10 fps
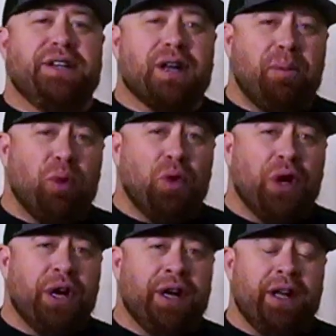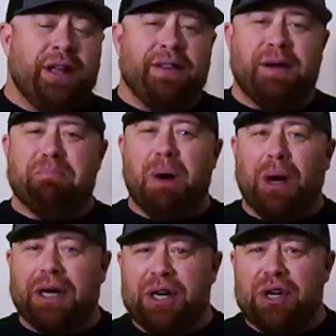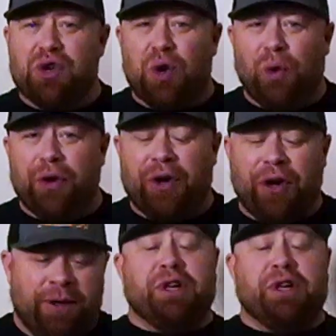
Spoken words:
Doublewood, the Monkey Shoulder.